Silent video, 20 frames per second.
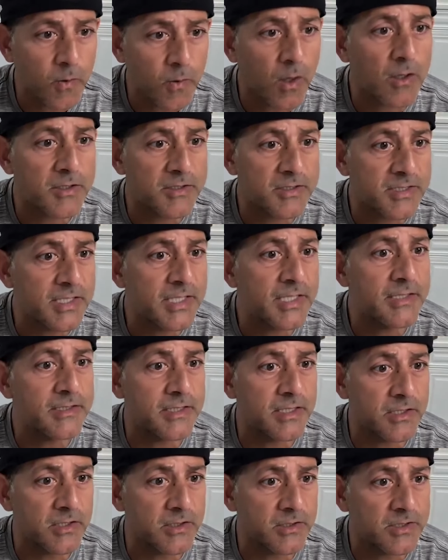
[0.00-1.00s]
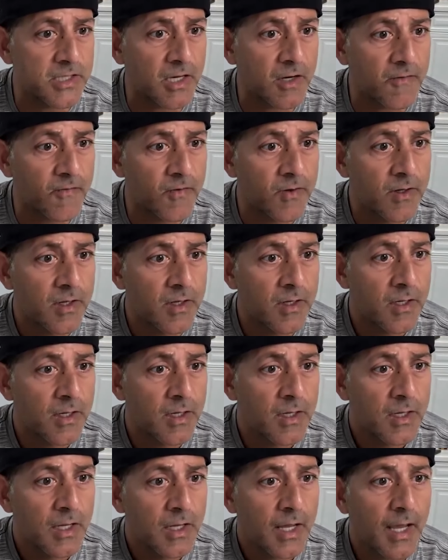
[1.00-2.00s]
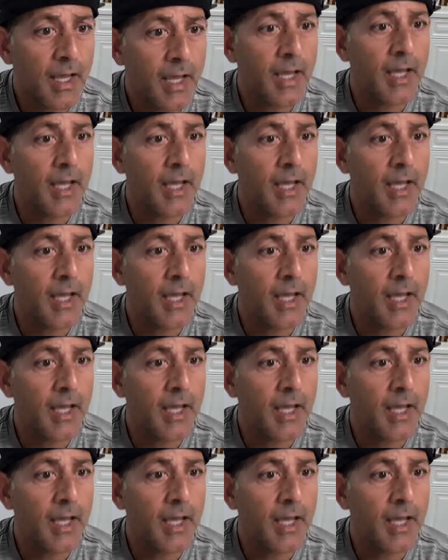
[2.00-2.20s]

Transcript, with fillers: wrong seeds in yourself. Mm-hmm.